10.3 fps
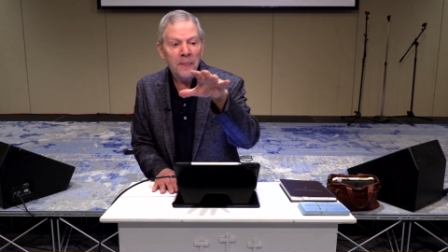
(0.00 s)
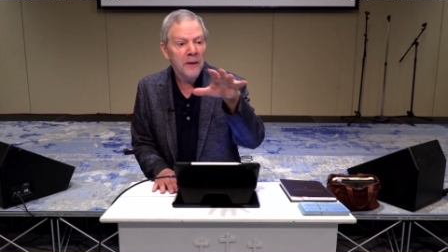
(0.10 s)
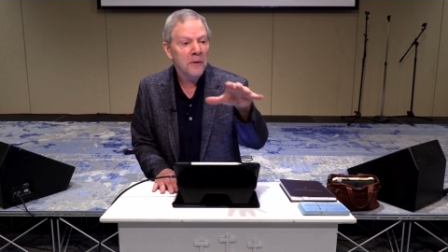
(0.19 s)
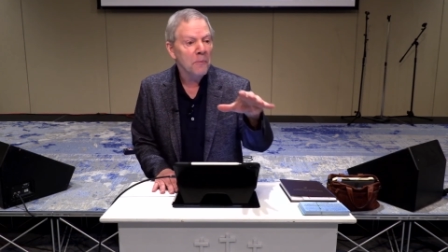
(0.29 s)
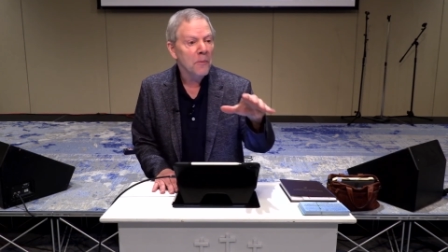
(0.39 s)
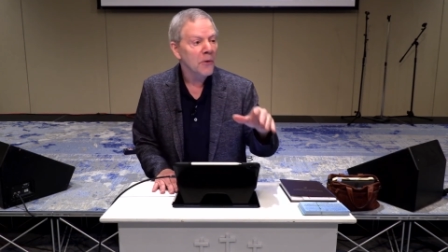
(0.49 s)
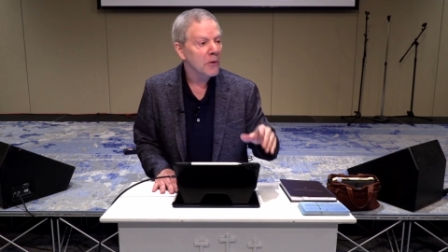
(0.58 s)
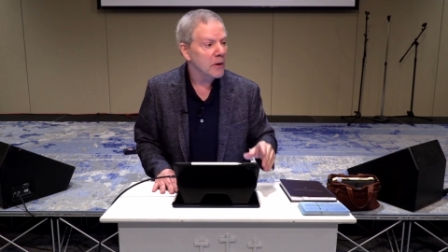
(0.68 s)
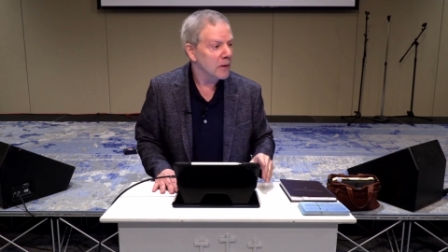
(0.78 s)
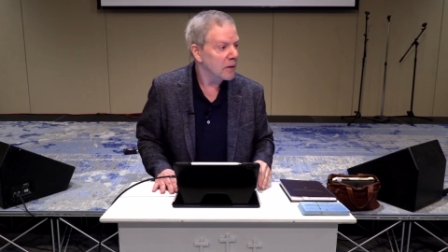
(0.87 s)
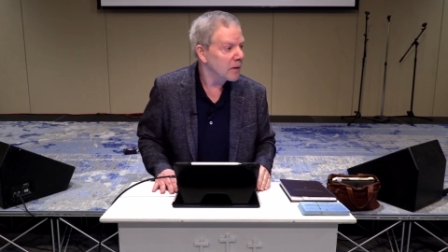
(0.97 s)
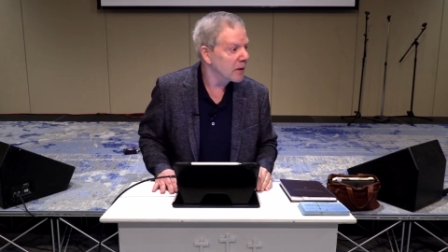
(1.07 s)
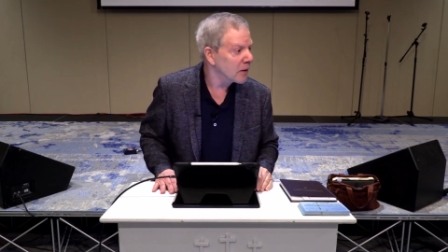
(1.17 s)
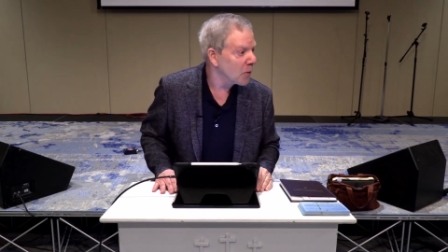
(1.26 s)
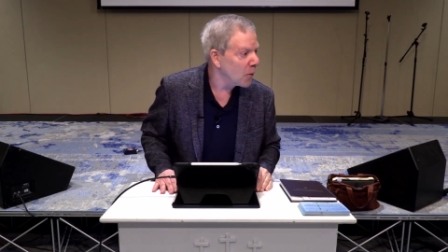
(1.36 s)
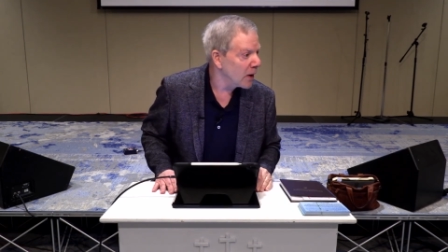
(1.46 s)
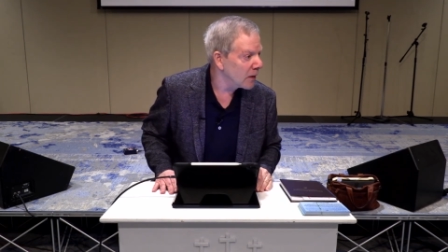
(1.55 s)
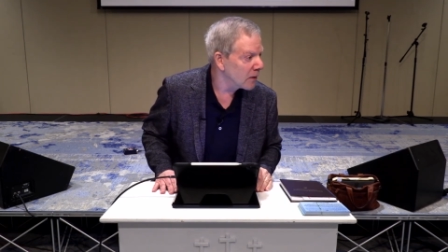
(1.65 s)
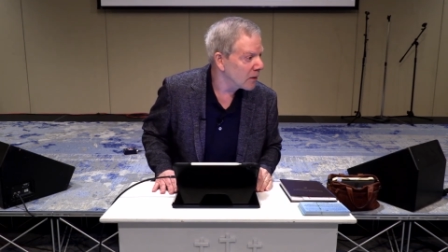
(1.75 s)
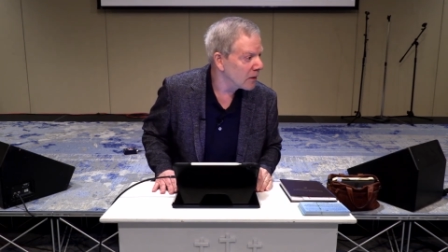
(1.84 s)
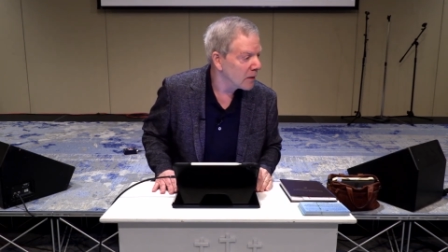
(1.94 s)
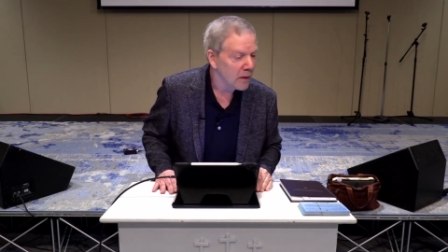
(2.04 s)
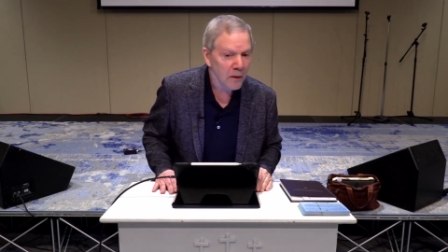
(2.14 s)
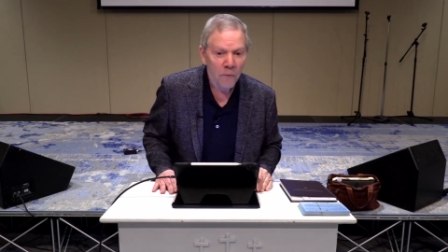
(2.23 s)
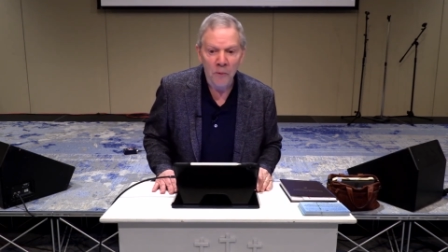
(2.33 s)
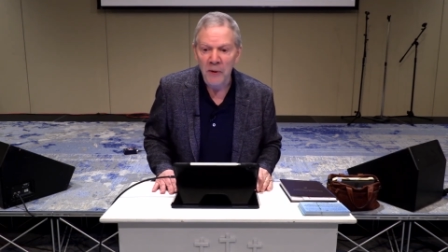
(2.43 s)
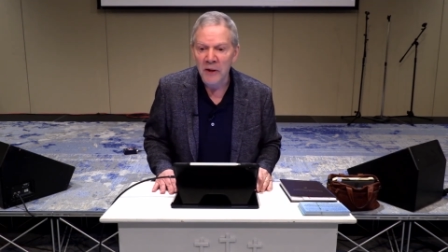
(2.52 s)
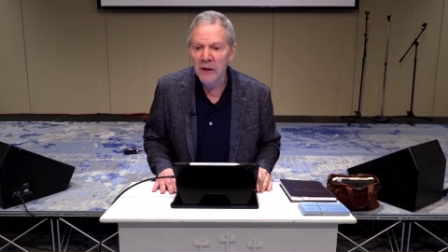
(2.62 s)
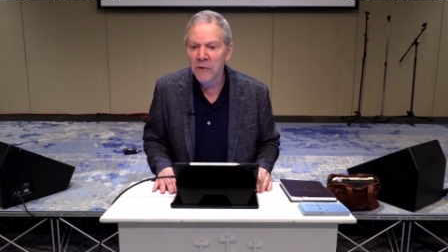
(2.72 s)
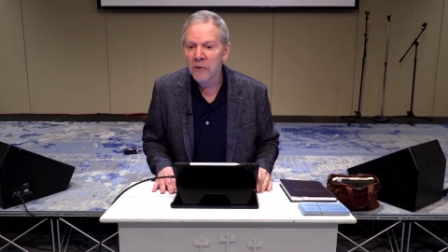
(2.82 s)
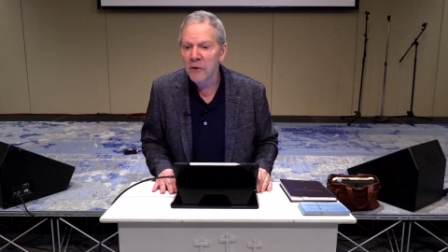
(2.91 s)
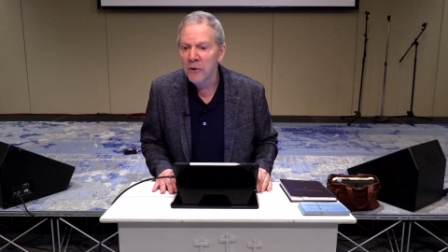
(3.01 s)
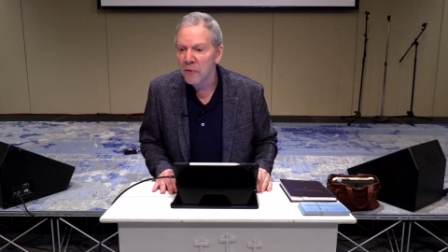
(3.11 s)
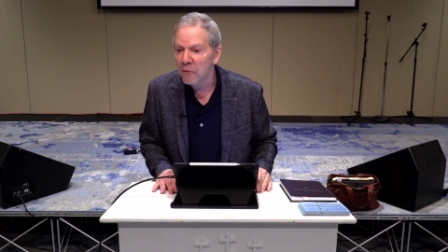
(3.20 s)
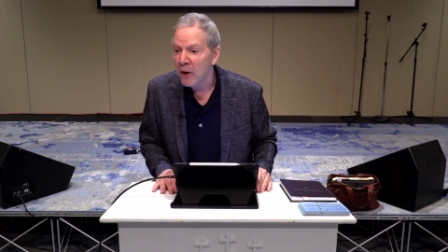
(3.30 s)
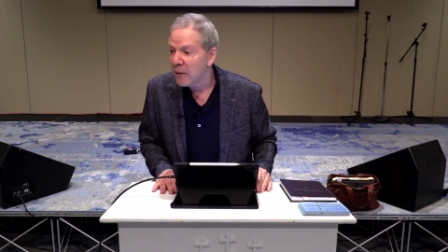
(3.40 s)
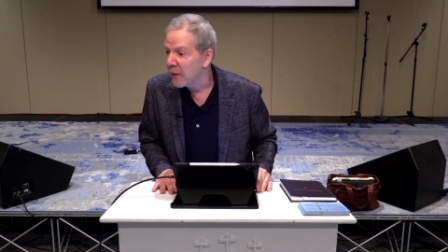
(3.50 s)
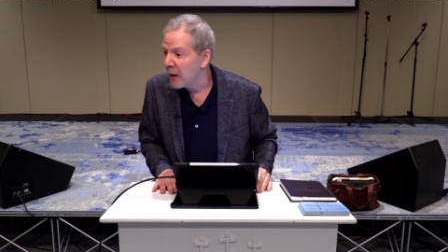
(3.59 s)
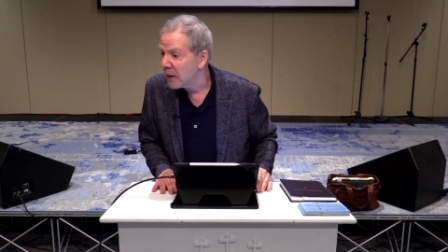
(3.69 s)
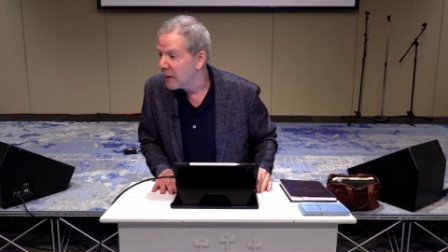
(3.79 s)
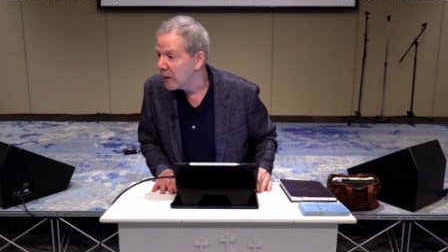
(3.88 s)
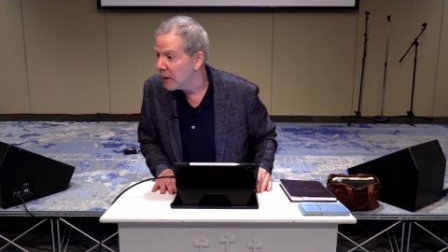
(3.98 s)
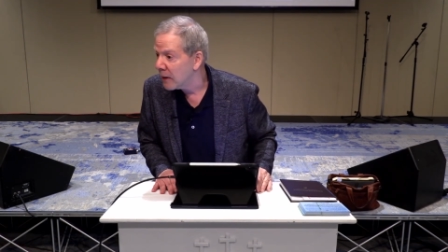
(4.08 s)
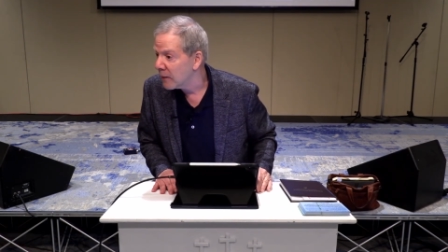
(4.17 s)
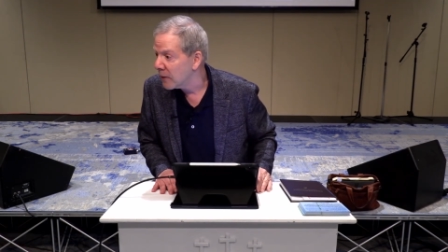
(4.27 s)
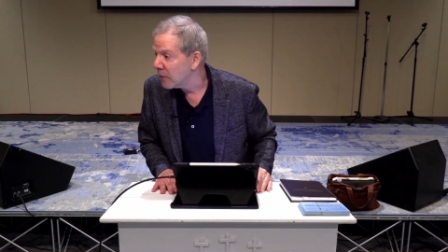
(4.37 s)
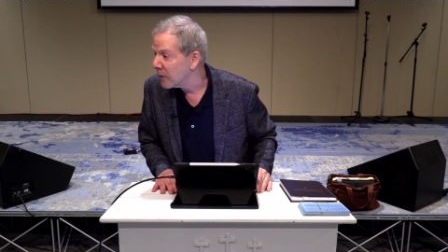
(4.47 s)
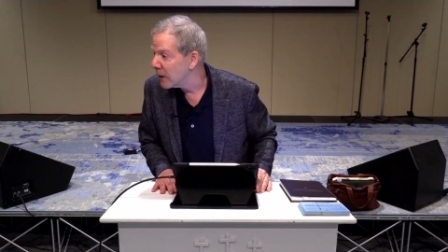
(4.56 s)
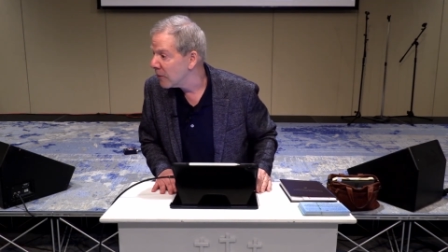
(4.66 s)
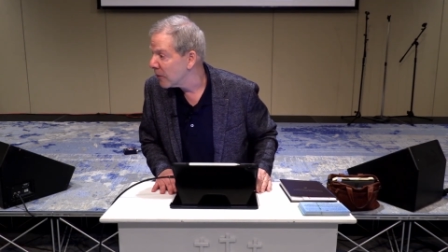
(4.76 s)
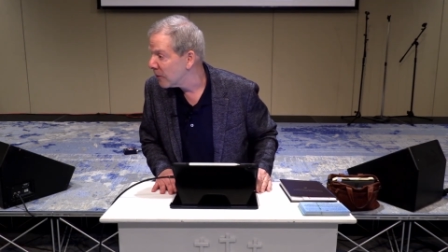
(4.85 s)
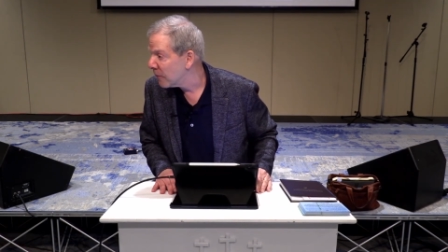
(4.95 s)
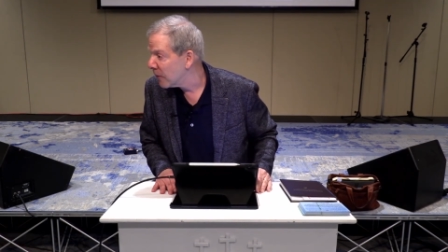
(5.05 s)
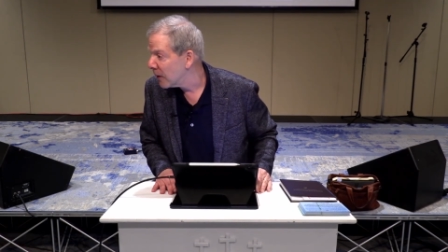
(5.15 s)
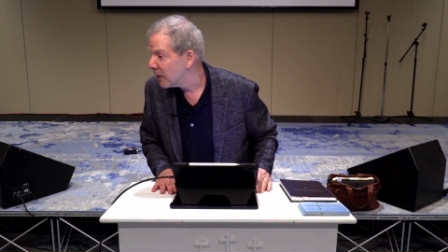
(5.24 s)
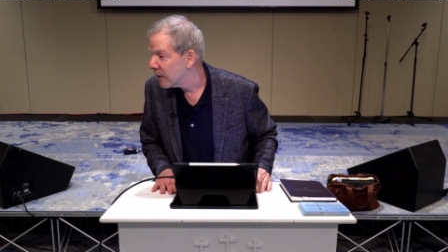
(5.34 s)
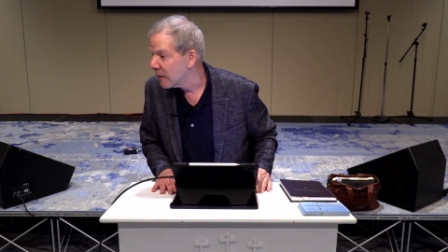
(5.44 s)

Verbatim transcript: This person, this acquaintance, will be nearer to you right then than your dearest friend.